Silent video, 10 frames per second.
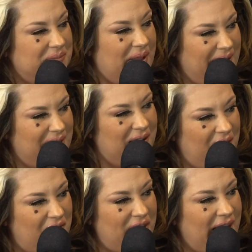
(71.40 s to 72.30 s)
I
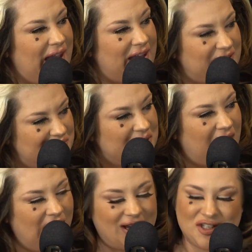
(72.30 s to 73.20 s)
love that you're
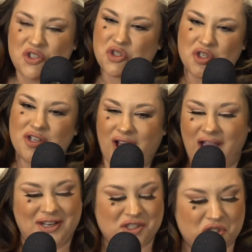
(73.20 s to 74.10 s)
an
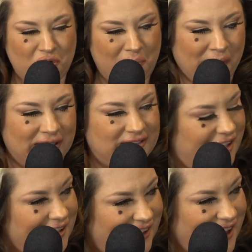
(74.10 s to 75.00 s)
honest scripper.
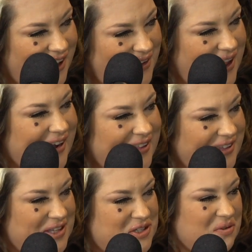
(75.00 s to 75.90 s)
I love it. Yeah. I think that's